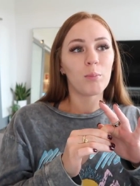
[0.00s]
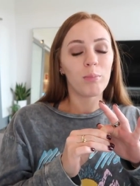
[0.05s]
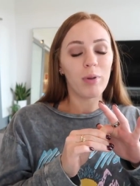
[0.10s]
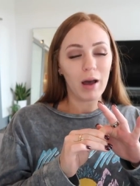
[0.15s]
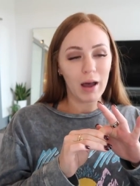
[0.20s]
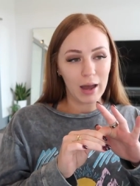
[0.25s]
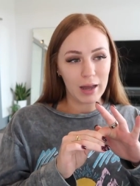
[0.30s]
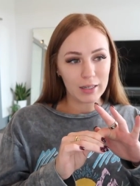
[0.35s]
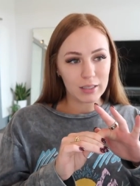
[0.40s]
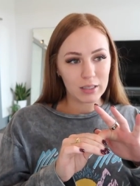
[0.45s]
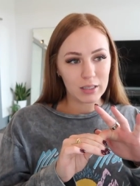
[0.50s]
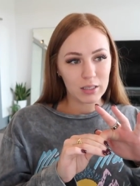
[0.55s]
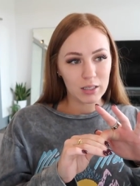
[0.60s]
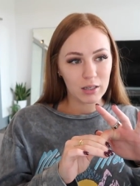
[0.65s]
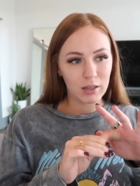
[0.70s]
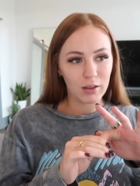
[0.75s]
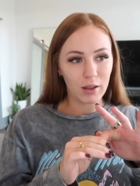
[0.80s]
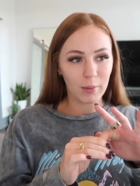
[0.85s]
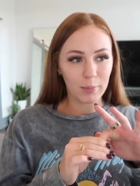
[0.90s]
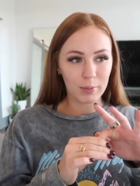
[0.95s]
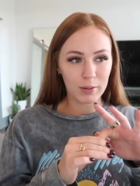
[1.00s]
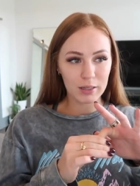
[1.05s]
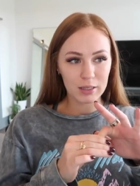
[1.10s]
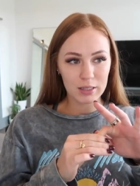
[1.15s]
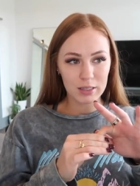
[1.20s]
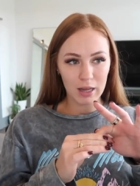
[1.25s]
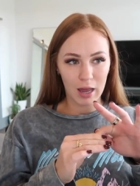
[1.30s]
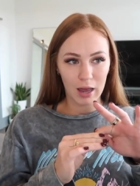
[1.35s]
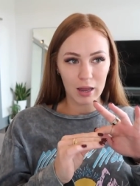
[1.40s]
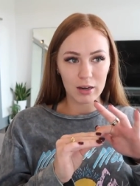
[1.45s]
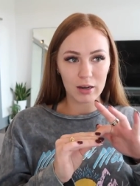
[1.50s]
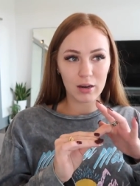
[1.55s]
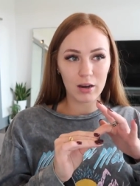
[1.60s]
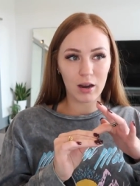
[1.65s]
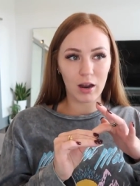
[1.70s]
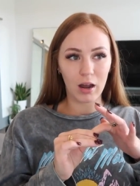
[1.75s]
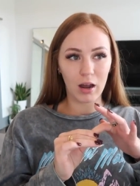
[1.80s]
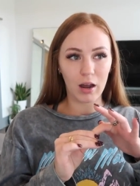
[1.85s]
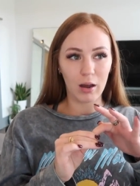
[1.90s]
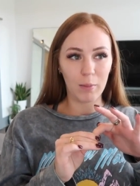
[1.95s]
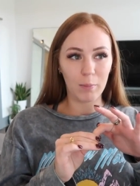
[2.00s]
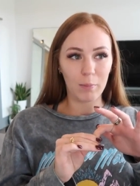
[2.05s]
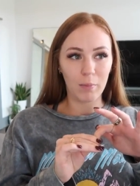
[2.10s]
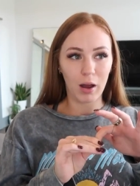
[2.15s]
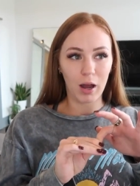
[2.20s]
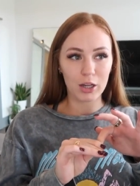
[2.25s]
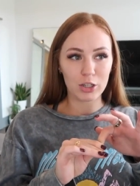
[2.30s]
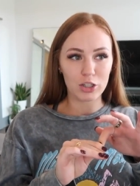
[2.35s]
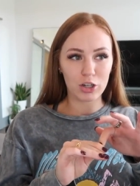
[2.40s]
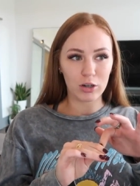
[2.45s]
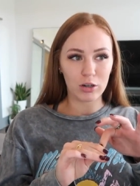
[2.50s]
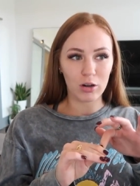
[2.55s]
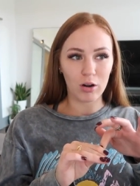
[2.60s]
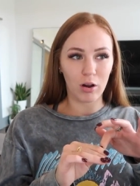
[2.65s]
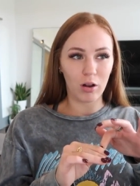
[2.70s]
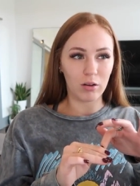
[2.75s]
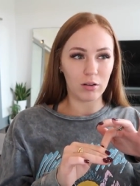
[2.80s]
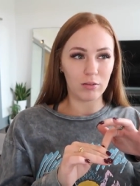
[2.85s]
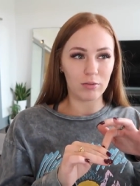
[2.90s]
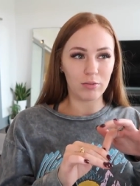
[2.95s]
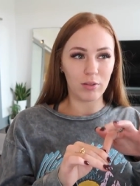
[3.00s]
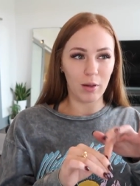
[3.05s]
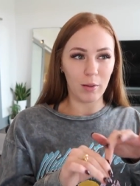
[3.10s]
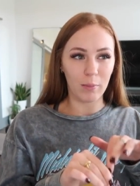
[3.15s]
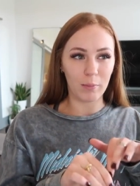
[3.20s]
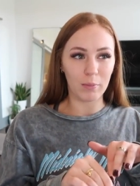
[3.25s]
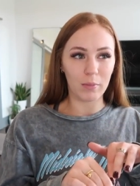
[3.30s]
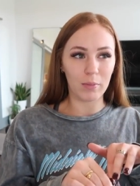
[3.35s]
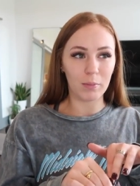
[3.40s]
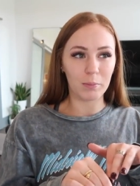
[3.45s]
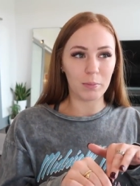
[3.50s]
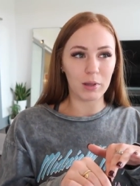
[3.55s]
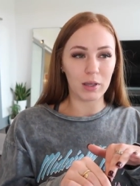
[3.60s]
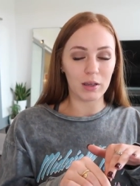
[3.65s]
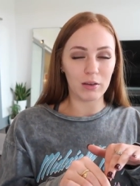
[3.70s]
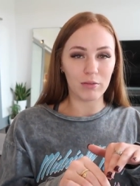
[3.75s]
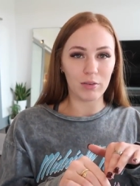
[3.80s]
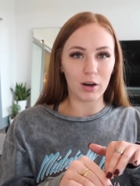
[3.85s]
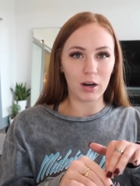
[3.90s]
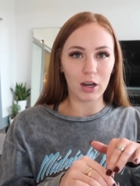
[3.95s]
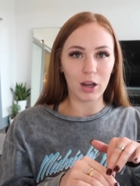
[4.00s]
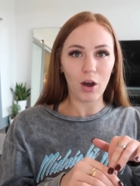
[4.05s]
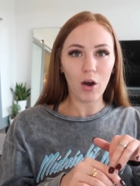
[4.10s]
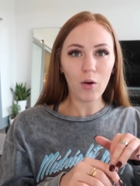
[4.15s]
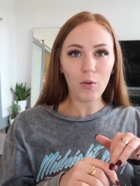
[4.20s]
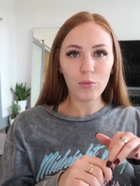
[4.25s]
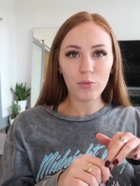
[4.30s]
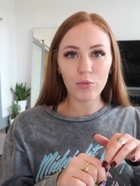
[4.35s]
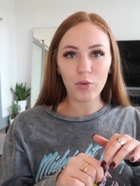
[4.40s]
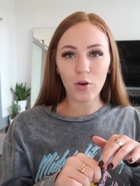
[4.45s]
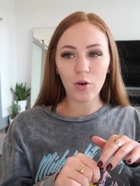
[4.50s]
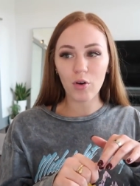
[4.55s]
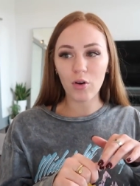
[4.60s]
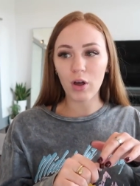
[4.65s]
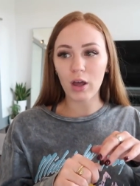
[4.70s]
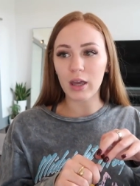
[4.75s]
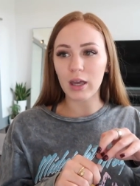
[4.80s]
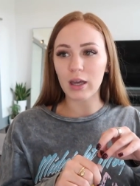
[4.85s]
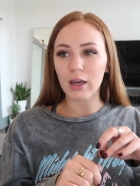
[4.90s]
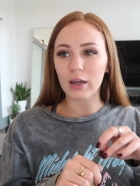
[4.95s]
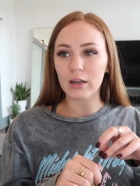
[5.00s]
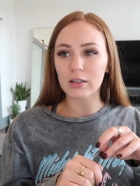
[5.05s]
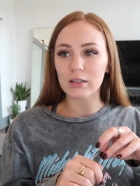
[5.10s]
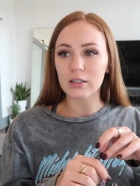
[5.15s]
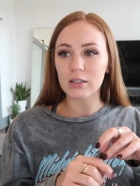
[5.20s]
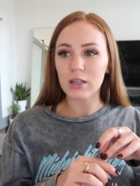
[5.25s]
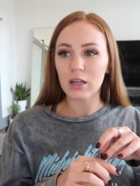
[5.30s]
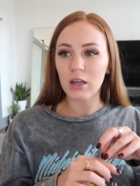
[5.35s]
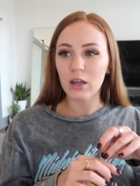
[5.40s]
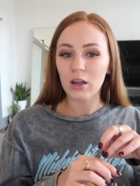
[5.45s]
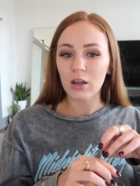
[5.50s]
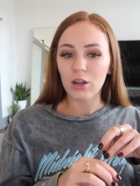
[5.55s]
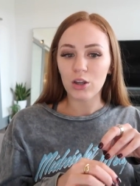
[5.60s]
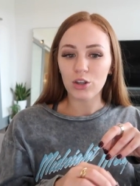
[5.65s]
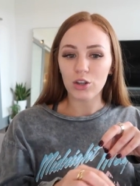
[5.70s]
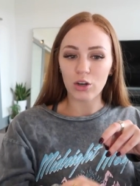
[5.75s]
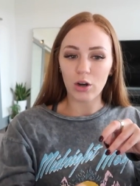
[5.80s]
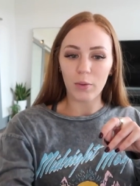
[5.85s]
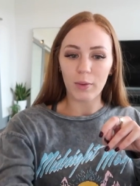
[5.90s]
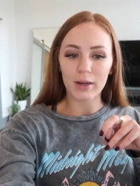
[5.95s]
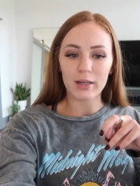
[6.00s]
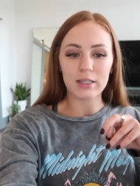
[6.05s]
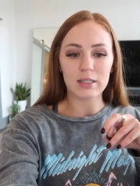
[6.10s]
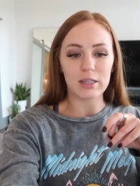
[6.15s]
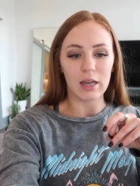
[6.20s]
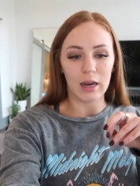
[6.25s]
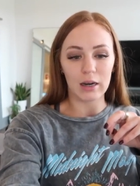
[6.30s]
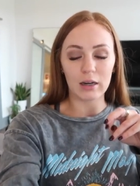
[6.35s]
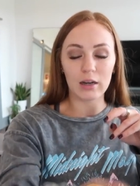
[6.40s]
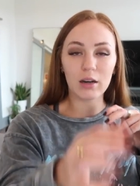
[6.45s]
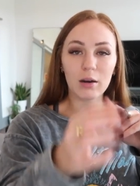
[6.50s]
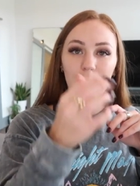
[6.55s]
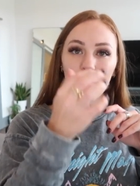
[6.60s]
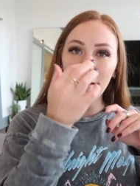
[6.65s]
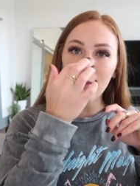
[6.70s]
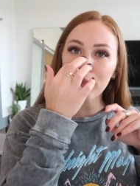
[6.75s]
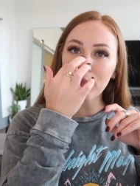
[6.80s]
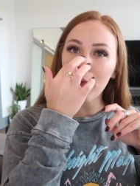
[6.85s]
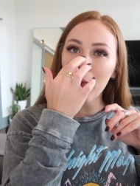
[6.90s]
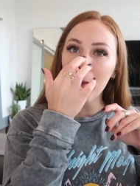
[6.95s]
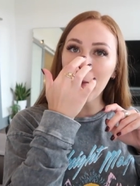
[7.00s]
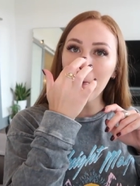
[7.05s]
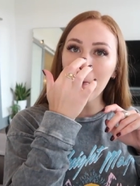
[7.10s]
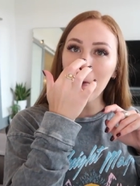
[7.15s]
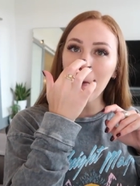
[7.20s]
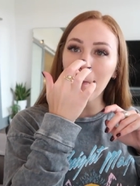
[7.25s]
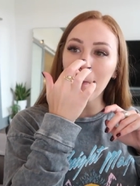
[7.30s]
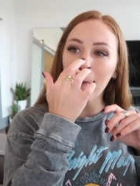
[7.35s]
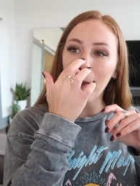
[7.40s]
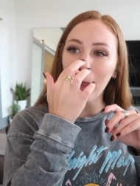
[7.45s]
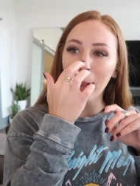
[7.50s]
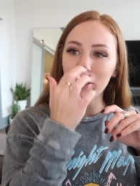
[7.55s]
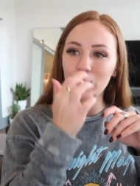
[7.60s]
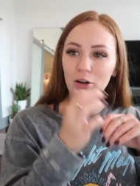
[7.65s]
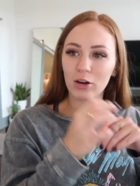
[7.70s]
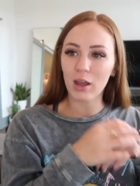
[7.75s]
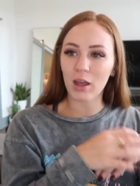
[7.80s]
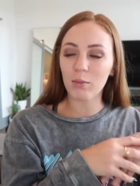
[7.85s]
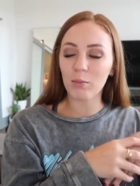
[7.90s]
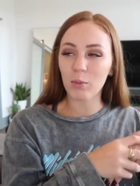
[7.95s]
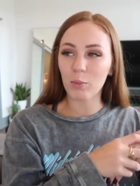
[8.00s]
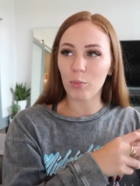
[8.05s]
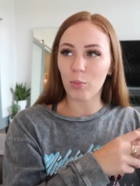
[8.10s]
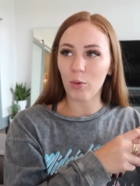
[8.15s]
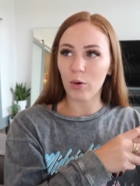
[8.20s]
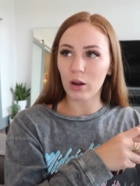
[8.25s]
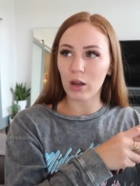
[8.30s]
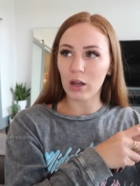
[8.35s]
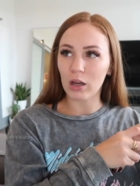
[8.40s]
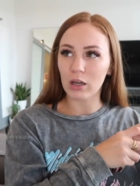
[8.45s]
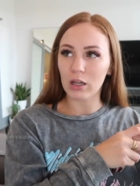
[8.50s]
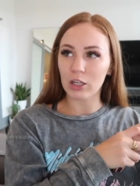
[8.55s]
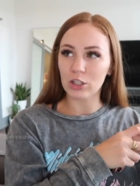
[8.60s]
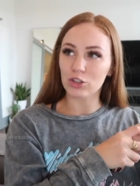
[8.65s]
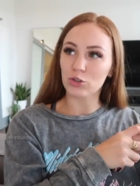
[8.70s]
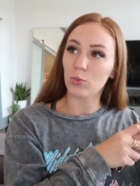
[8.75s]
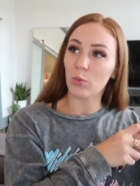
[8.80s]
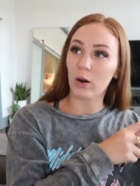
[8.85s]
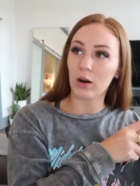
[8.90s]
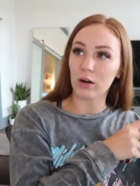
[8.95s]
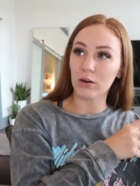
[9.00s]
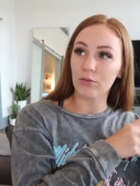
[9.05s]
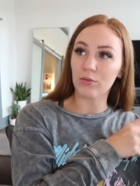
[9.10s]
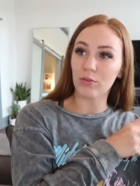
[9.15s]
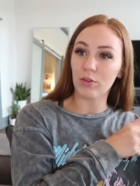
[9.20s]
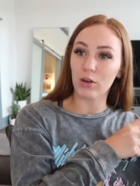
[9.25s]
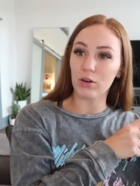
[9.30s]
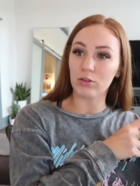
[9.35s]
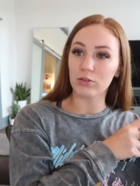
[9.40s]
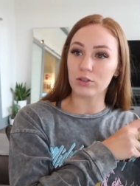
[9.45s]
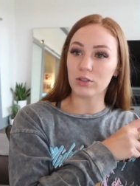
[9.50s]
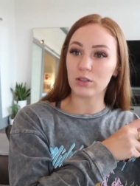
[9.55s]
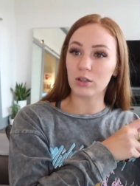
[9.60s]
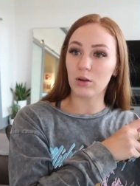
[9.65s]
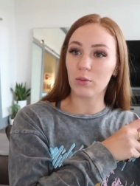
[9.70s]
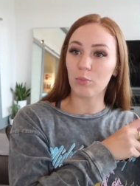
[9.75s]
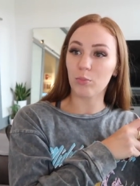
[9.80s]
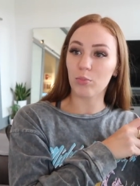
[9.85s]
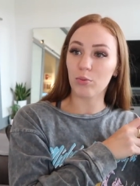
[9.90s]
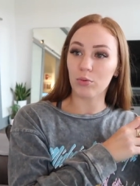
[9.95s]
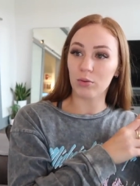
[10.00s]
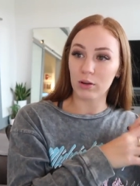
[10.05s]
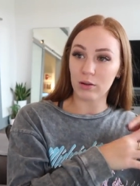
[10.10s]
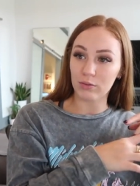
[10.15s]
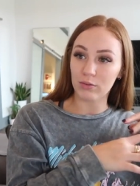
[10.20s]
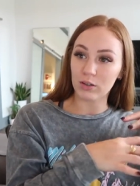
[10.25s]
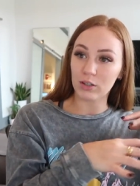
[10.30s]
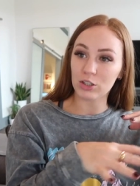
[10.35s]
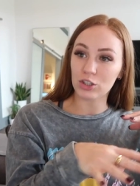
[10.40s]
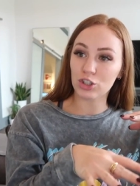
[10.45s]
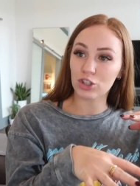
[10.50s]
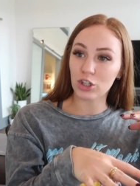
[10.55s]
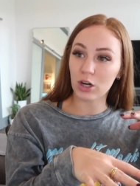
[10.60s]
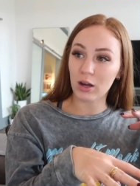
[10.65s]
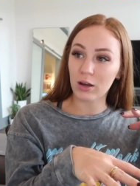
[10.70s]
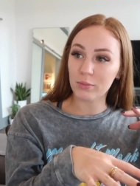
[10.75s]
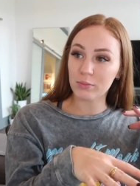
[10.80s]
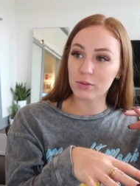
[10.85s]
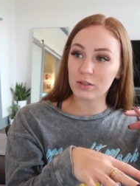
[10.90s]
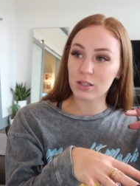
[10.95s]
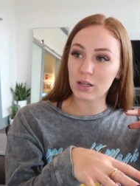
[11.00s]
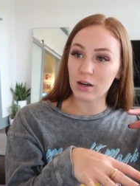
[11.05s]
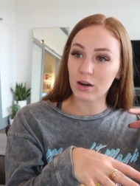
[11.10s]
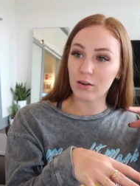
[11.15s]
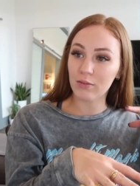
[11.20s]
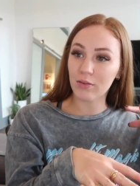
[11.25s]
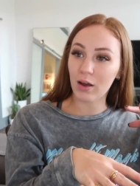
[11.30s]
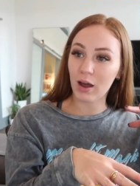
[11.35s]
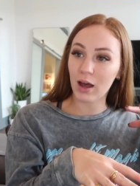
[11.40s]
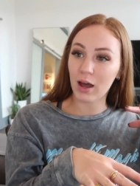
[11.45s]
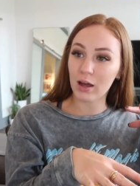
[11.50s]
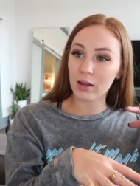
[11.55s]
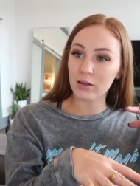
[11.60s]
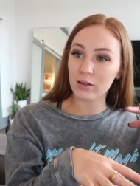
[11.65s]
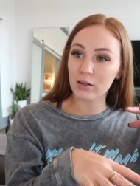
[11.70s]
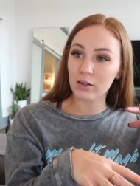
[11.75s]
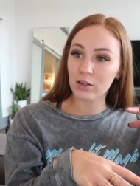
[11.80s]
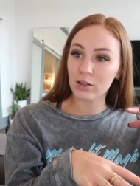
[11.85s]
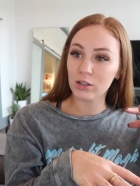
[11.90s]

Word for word: But that being said, I started all of them being very hopeful and, you know, excited about them. But there came a point in each one of those previous jobs that I've had.